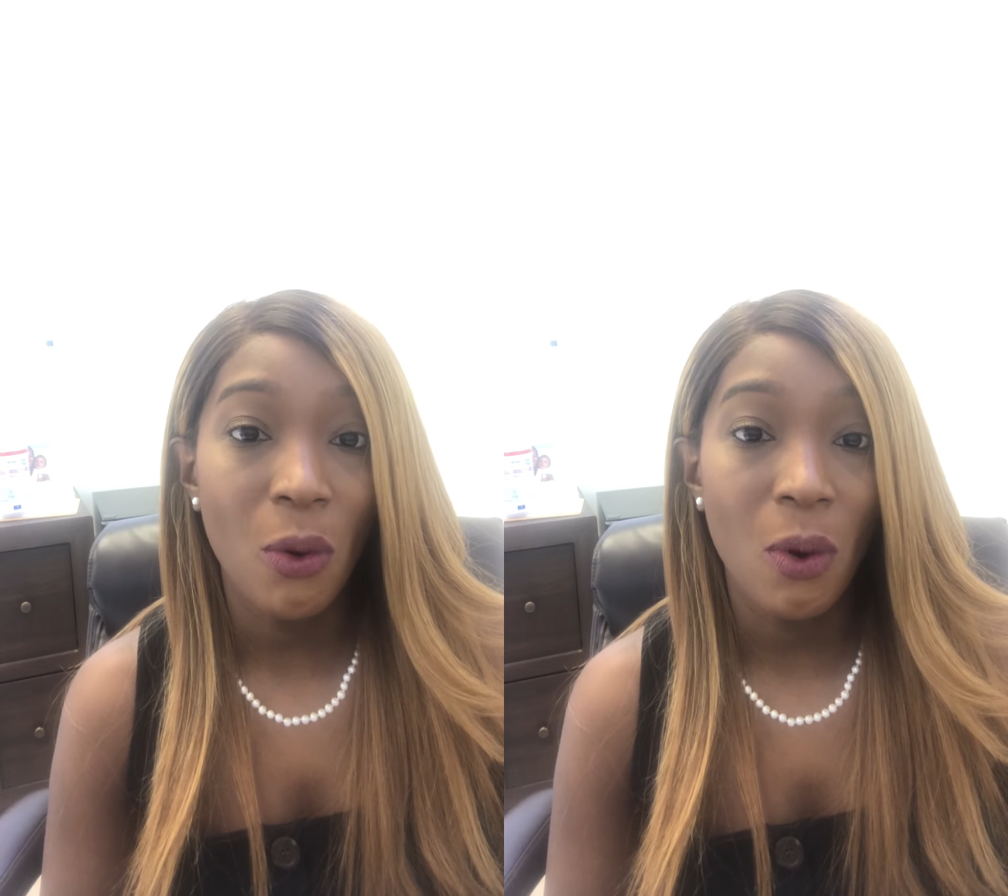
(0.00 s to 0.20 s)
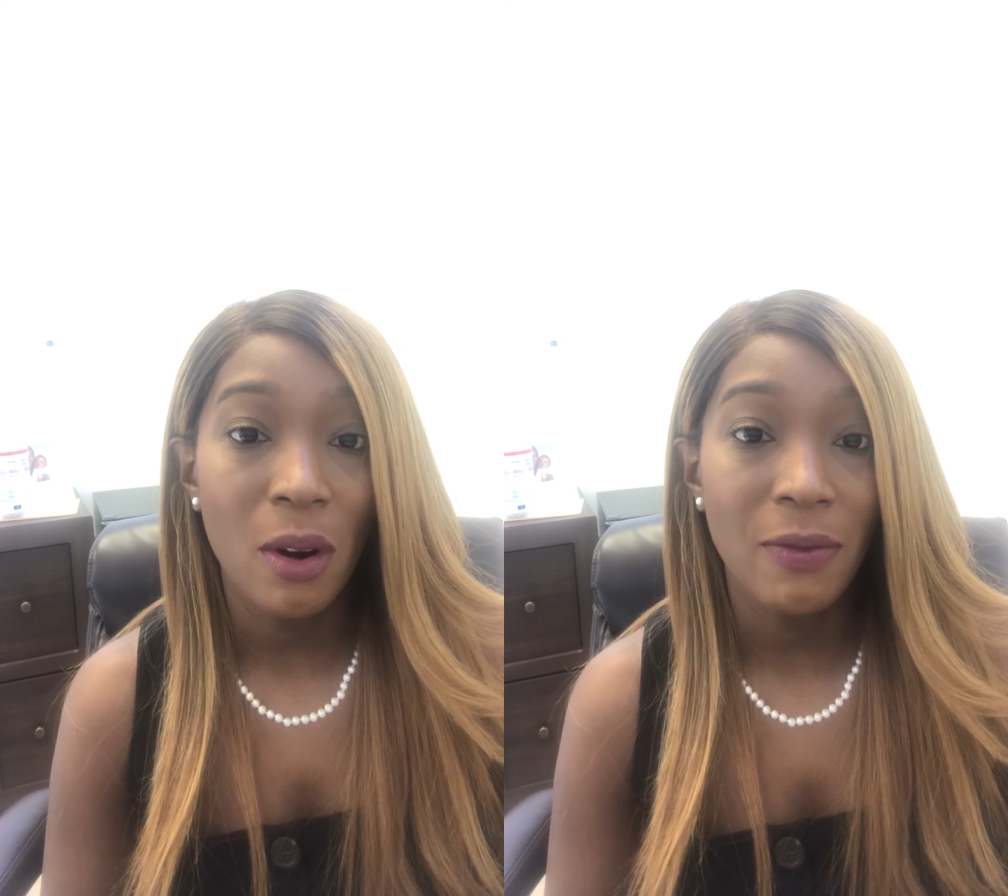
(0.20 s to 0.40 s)

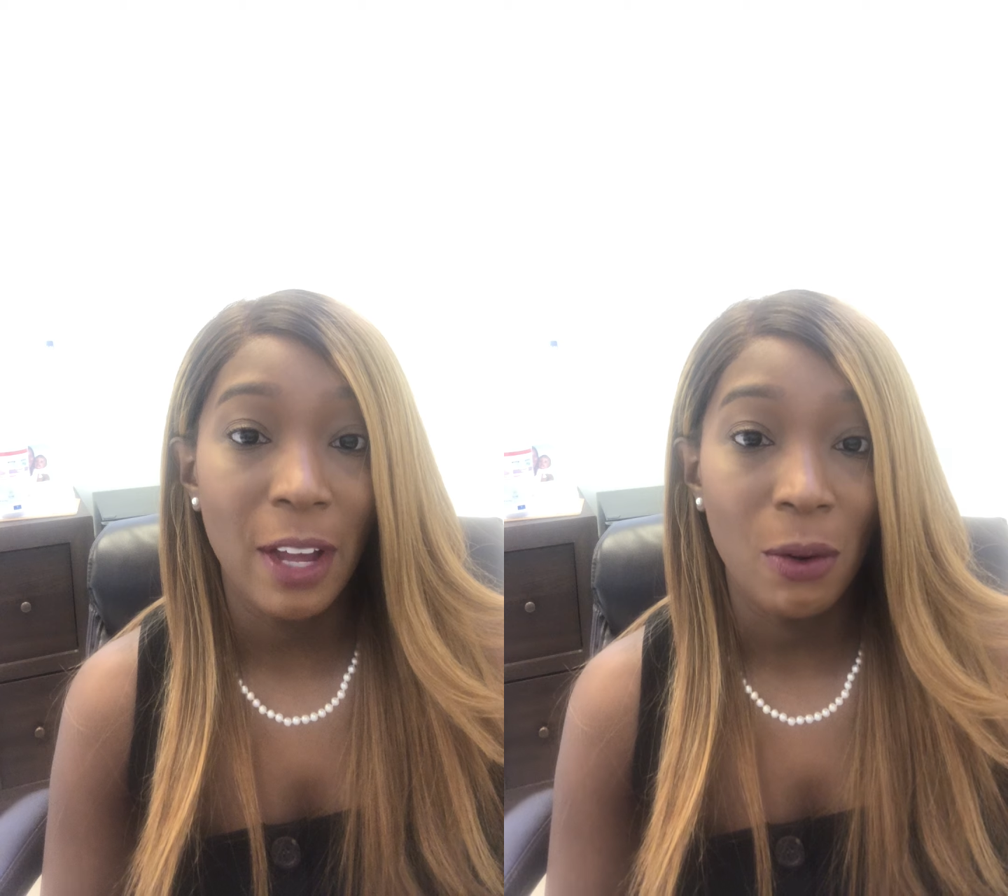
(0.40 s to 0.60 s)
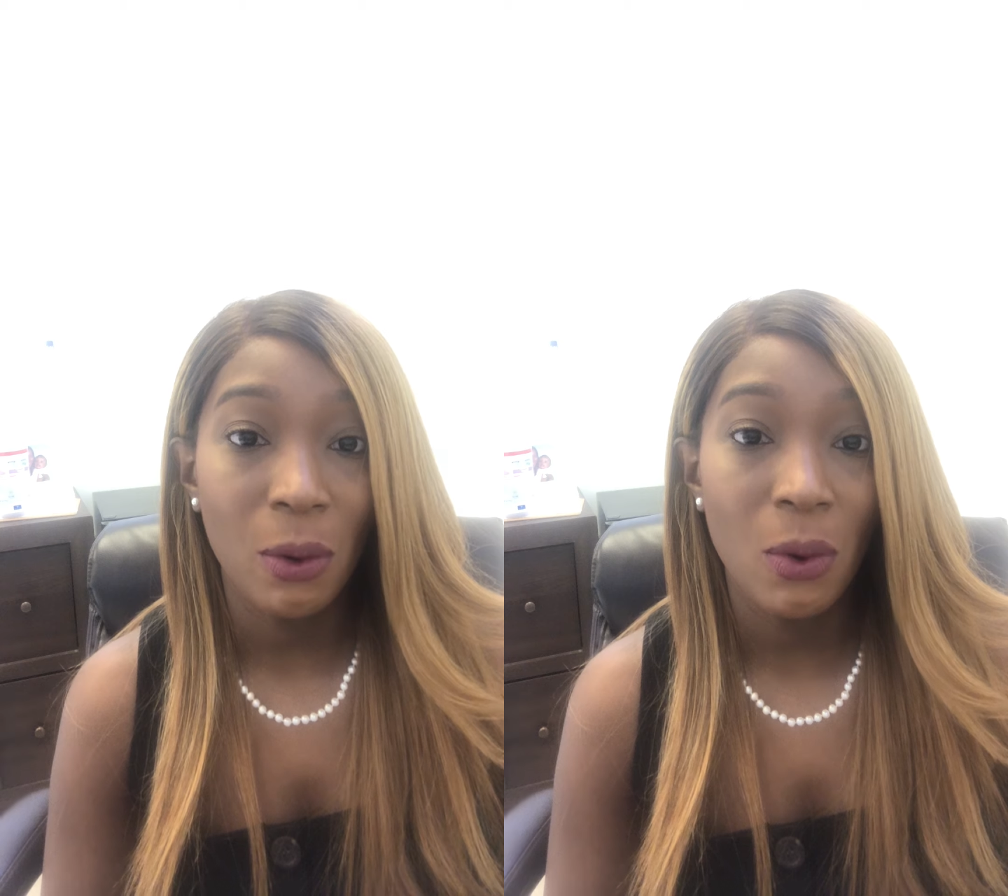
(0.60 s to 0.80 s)
or
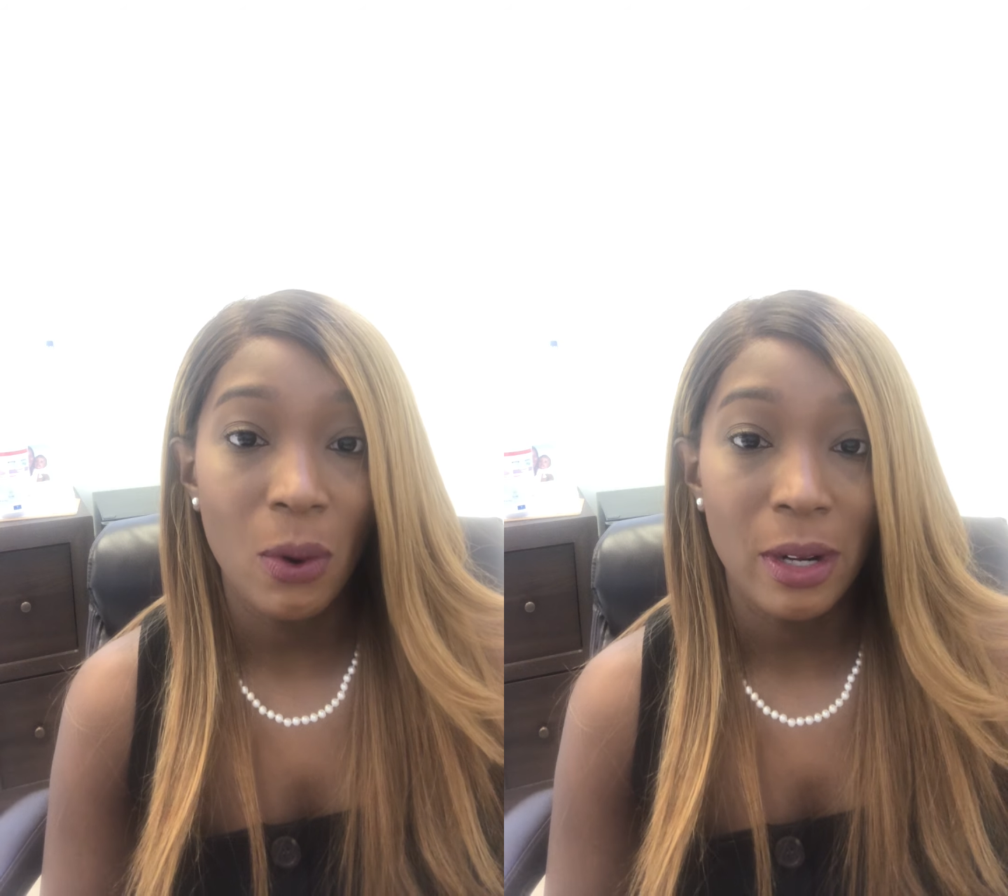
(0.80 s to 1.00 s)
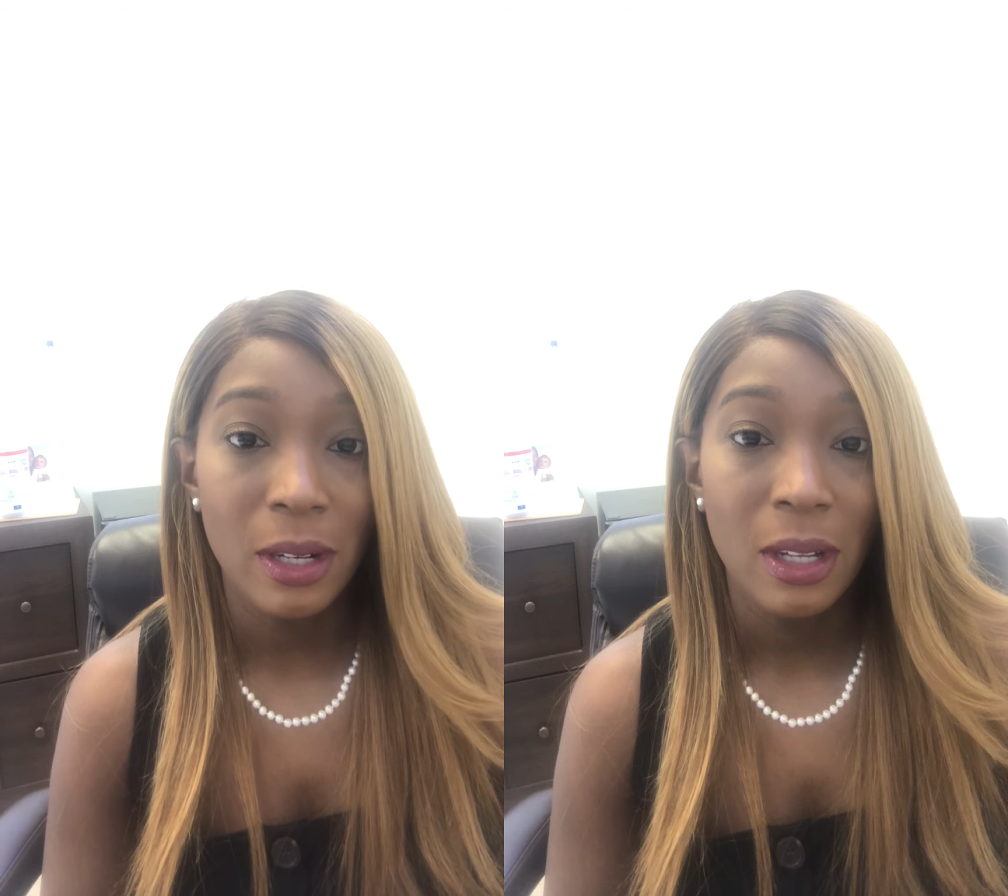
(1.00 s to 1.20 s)
federal
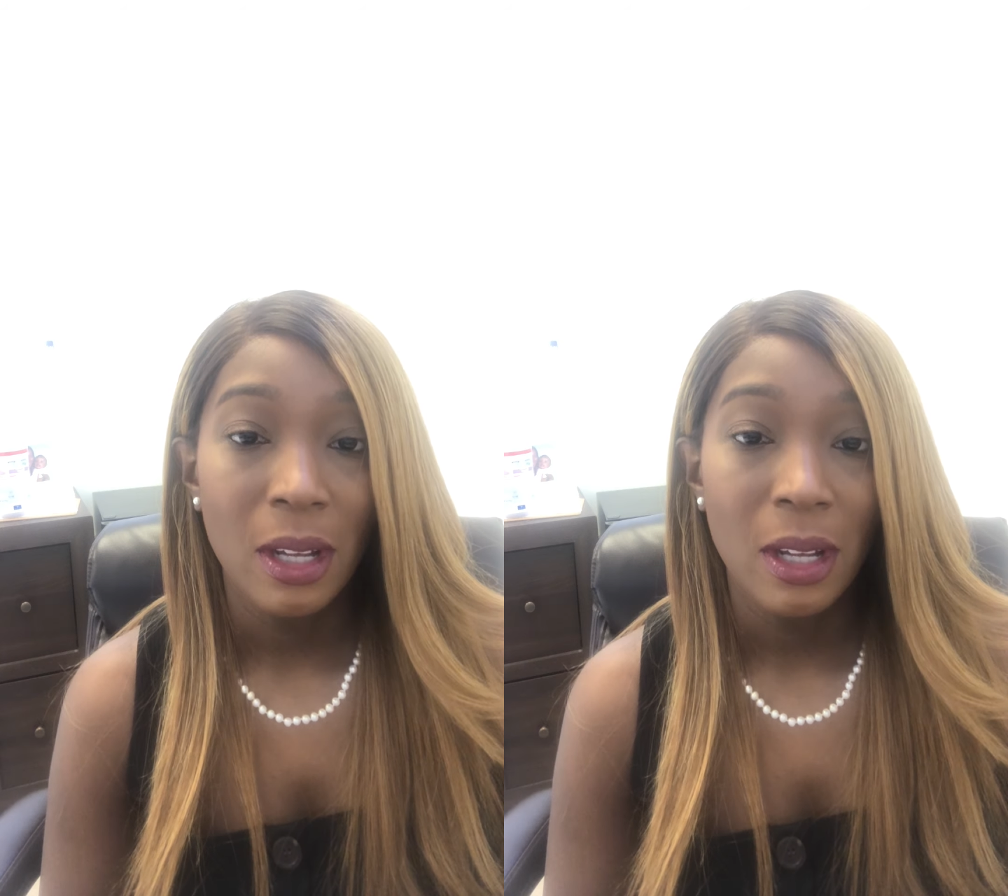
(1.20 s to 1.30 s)
court.